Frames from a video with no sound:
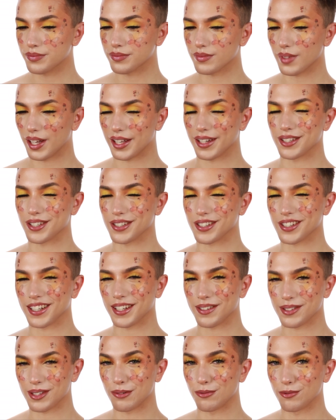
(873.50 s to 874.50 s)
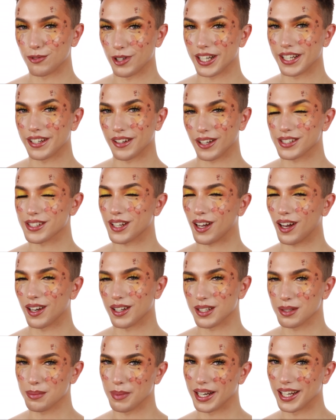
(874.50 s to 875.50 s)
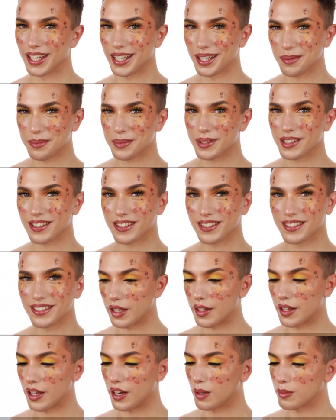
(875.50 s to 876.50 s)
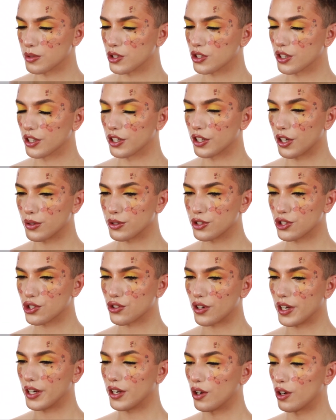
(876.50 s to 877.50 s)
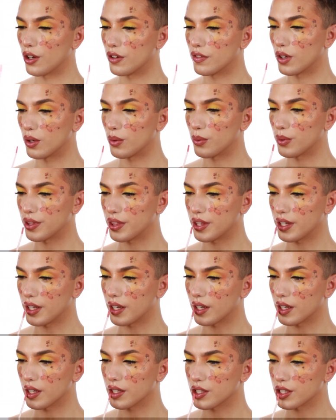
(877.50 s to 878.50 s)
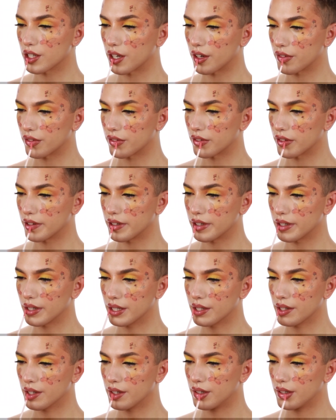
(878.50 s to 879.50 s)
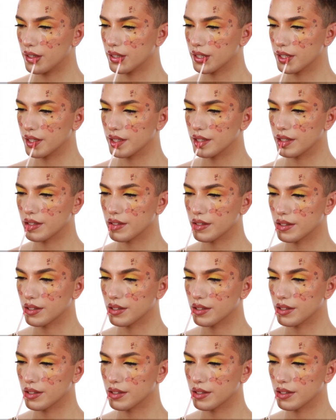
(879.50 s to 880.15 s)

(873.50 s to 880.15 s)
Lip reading: and it just gives a really nice colour to my lips. And then I'm just going to go straight over with the Jeffree gloss.